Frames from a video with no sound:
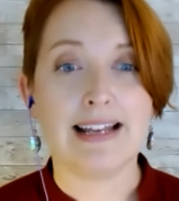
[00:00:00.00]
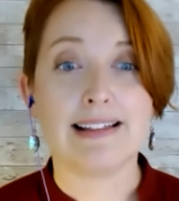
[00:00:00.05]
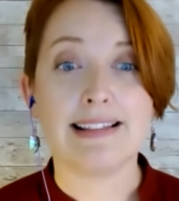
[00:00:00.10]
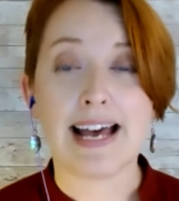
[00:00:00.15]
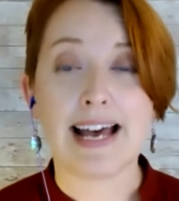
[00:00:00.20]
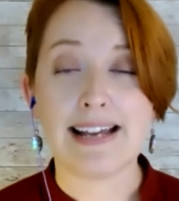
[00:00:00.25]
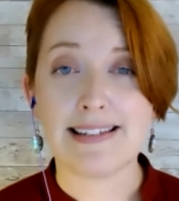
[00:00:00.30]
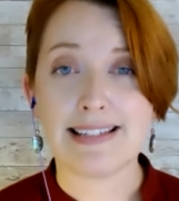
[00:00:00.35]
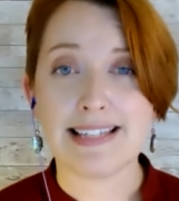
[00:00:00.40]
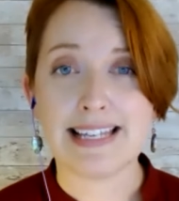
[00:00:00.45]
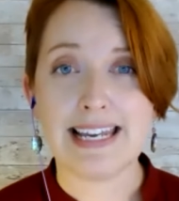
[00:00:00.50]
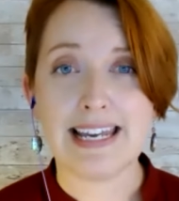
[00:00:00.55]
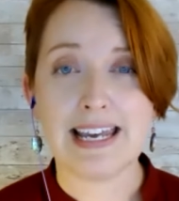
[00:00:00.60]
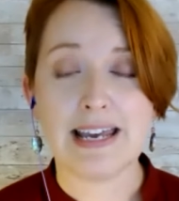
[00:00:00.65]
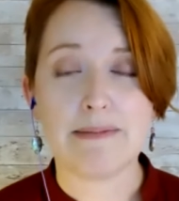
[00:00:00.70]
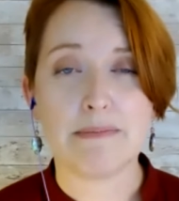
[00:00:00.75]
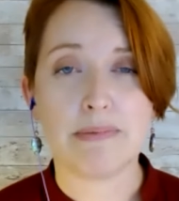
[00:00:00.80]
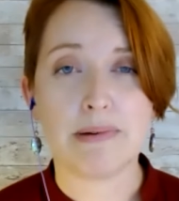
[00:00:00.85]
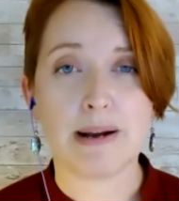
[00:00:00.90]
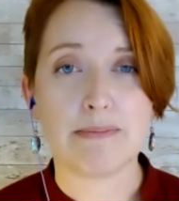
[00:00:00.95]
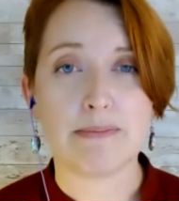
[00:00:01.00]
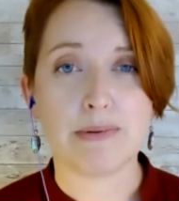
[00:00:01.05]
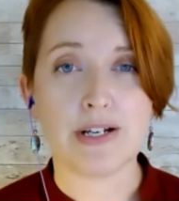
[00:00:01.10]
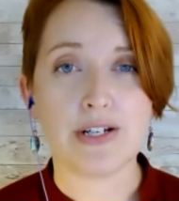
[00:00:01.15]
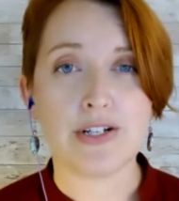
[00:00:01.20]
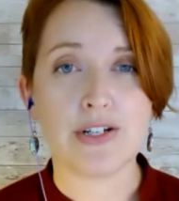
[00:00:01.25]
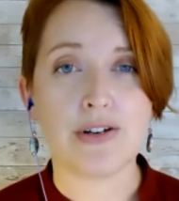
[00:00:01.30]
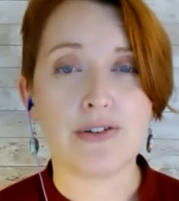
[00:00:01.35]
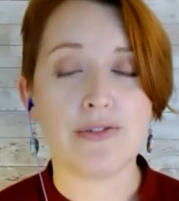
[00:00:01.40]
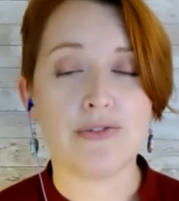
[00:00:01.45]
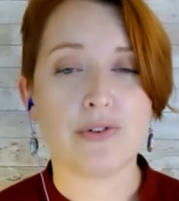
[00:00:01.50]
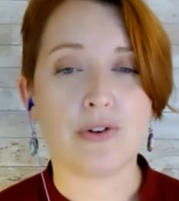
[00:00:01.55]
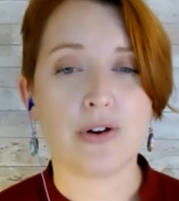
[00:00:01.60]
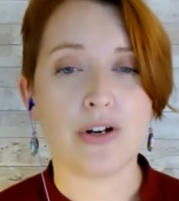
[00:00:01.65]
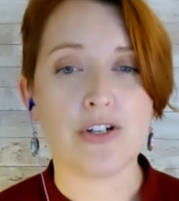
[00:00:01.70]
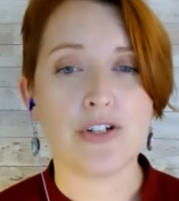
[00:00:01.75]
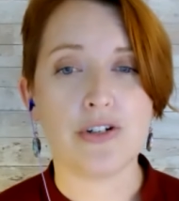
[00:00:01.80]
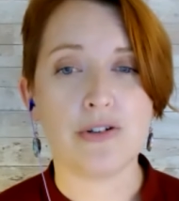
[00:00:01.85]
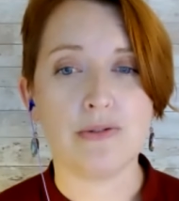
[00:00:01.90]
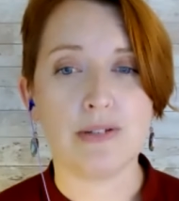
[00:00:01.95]
Lastly, in preparation for
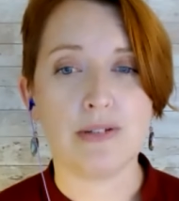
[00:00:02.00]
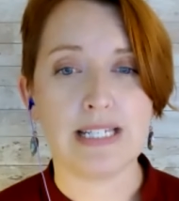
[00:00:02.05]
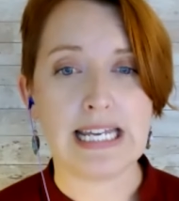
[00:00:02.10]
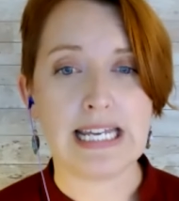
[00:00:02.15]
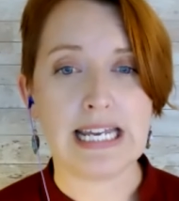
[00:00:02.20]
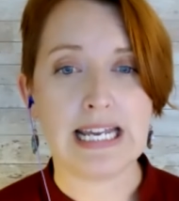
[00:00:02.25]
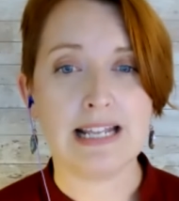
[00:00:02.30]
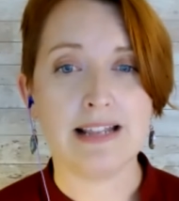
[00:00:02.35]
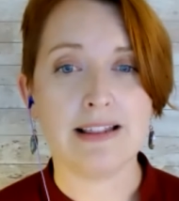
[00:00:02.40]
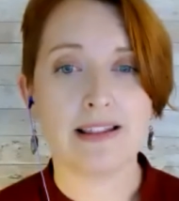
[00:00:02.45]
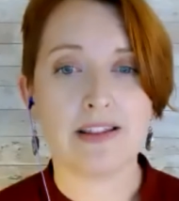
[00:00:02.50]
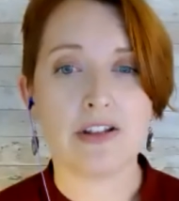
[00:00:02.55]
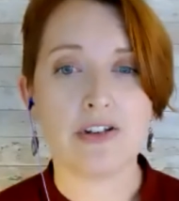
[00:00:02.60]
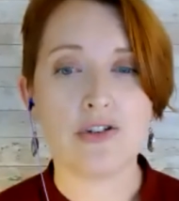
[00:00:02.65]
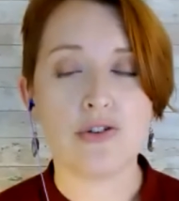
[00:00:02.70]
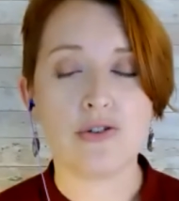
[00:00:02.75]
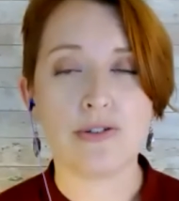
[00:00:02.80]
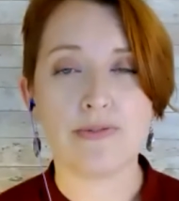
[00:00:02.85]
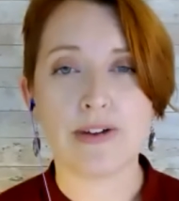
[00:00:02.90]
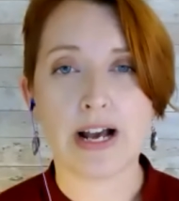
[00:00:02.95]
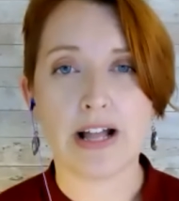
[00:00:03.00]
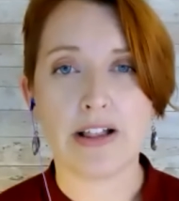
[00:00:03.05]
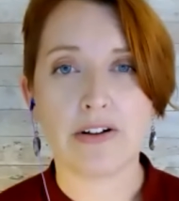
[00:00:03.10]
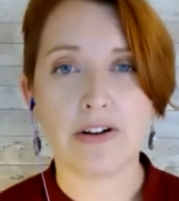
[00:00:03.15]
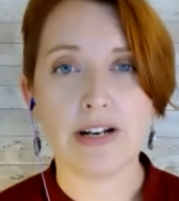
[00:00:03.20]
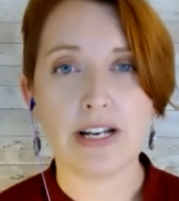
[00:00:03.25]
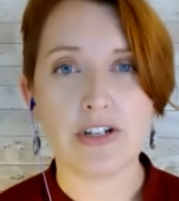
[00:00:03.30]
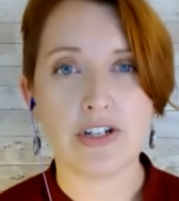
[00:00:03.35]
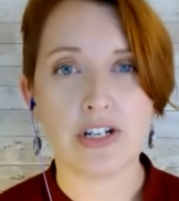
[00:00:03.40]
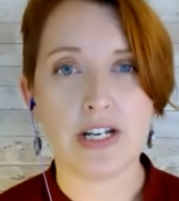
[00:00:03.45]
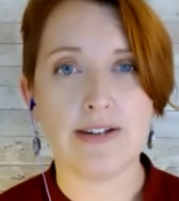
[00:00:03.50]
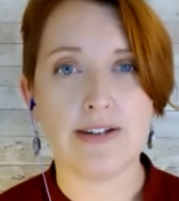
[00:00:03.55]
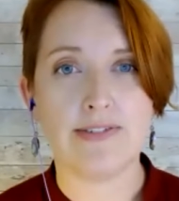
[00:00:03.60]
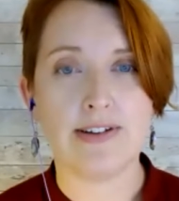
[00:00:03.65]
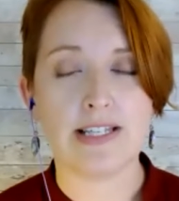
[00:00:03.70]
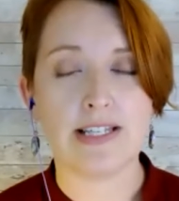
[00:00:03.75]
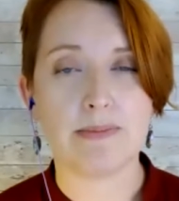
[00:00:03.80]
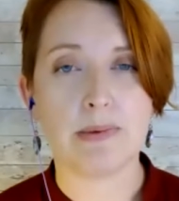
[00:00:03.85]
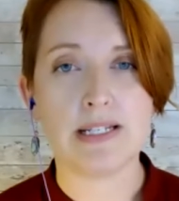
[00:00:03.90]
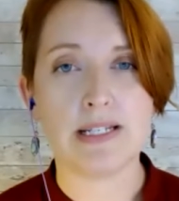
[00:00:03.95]
Juneteenth, the Jews of Color Initiative
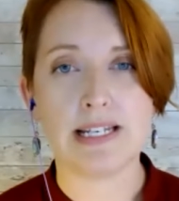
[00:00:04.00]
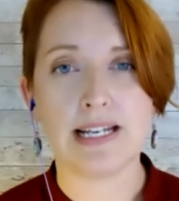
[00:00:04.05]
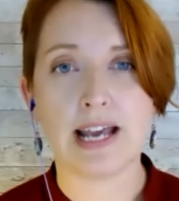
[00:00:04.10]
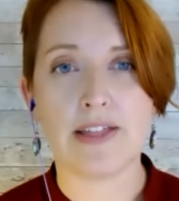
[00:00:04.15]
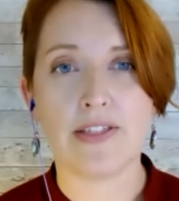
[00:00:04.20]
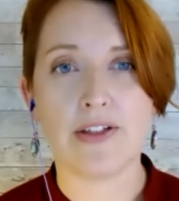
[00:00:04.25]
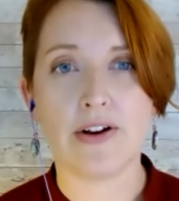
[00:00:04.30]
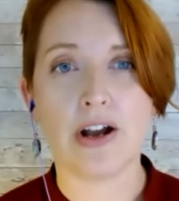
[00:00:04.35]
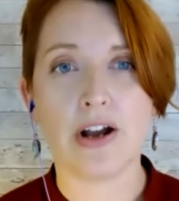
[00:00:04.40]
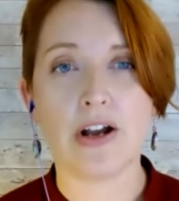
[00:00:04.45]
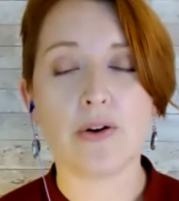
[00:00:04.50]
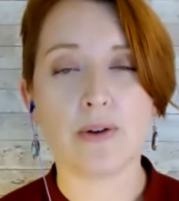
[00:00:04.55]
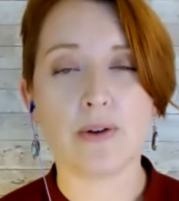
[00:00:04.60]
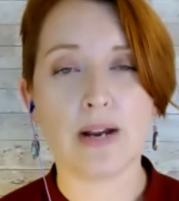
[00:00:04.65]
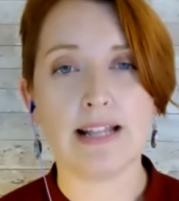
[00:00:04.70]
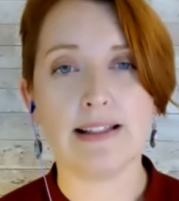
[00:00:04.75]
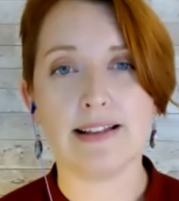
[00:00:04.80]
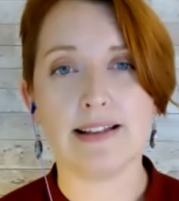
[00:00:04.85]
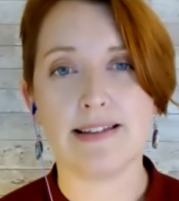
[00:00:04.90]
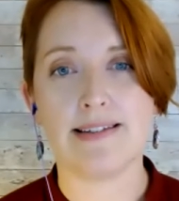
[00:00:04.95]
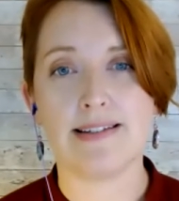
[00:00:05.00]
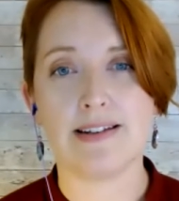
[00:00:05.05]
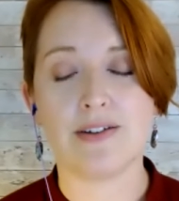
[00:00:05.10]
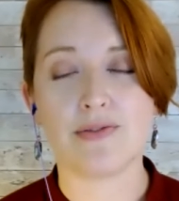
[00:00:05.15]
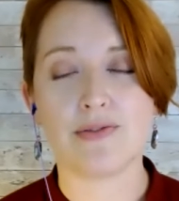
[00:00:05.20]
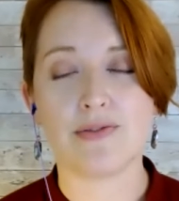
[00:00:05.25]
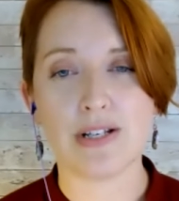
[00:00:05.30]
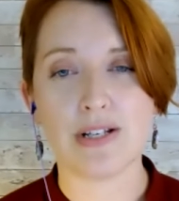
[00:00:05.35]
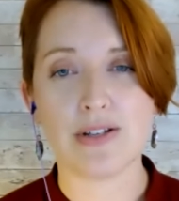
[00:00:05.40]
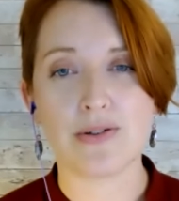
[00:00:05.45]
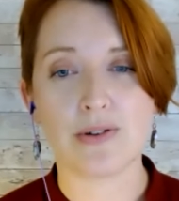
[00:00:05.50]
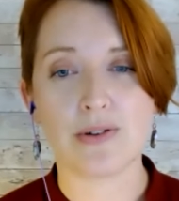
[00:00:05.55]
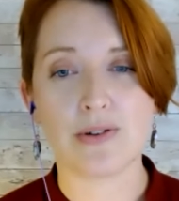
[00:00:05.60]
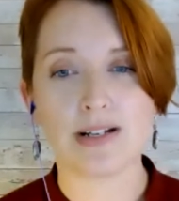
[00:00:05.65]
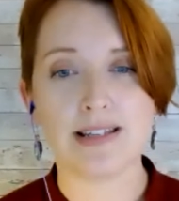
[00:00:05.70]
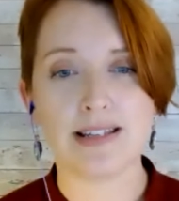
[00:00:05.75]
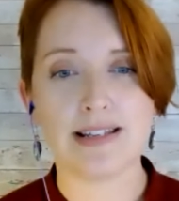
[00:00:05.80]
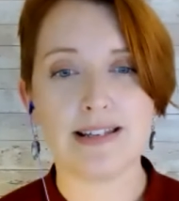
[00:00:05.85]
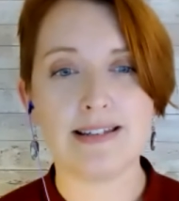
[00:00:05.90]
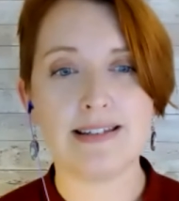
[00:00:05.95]
has put together a great list of
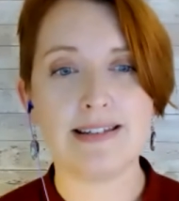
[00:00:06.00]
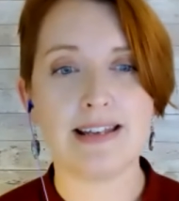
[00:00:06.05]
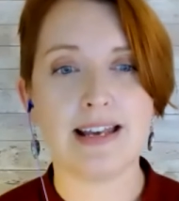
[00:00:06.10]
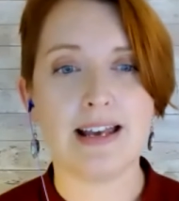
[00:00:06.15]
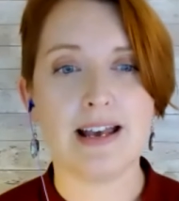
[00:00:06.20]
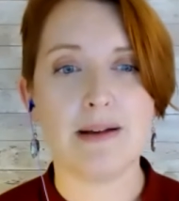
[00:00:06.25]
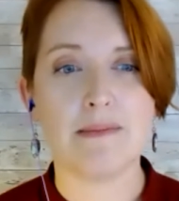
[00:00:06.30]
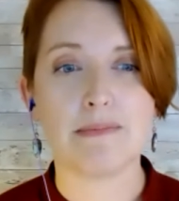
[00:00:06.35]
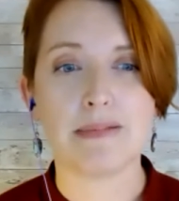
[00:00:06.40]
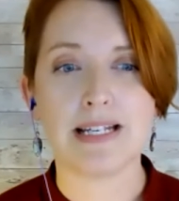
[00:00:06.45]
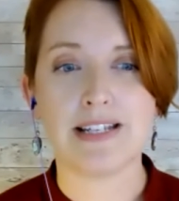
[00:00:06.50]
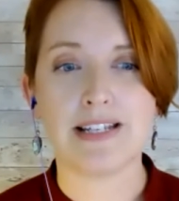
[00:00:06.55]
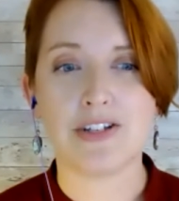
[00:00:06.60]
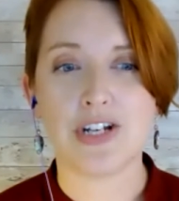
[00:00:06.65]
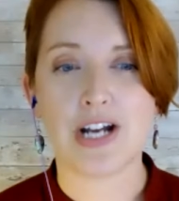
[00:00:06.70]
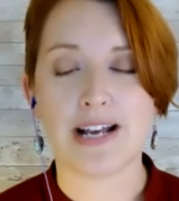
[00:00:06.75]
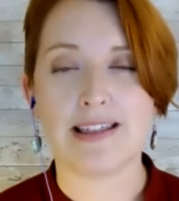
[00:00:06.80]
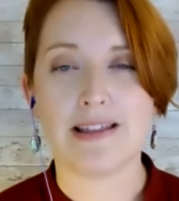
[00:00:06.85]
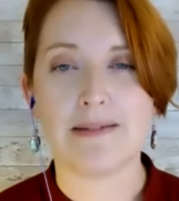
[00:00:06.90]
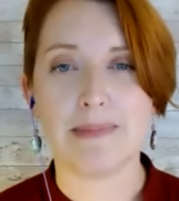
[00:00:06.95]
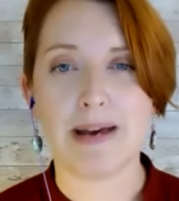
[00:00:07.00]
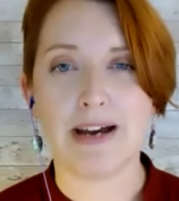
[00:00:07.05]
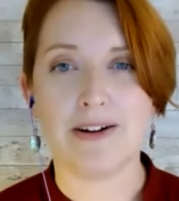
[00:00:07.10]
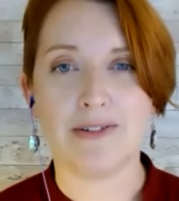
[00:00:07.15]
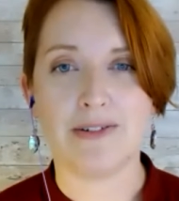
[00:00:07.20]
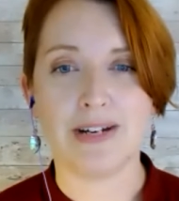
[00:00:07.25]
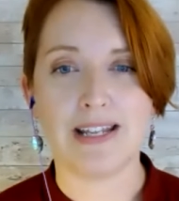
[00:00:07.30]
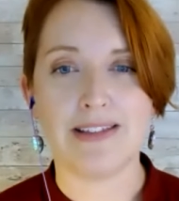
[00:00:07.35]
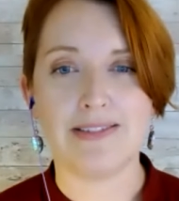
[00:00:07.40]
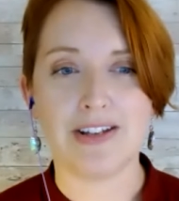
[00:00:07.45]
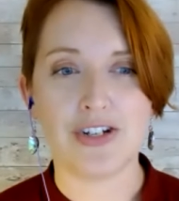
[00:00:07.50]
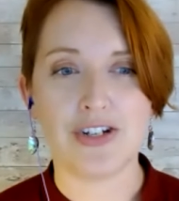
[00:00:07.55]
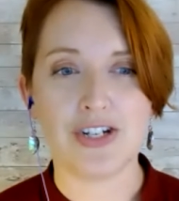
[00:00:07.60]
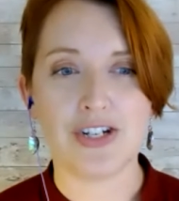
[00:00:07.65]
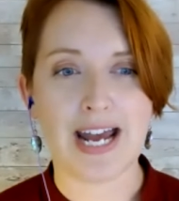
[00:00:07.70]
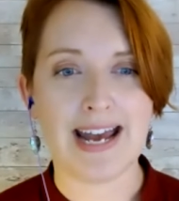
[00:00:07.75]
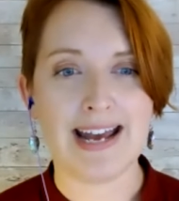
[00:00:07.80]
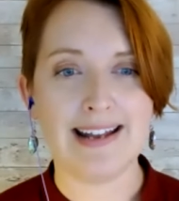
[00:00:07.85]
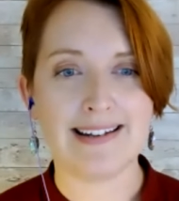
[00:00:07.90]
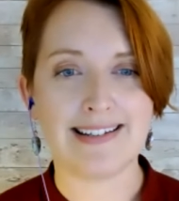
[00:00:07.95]
resources. Please check them out in the
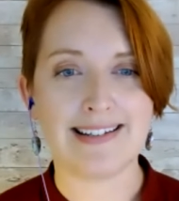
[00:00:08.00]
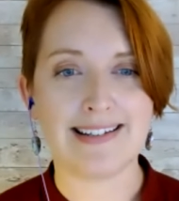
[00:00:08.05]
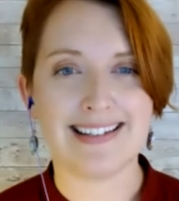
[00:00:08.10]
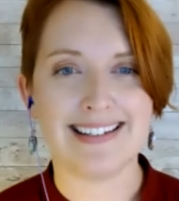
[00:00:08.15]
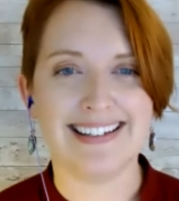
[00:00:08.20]
chat.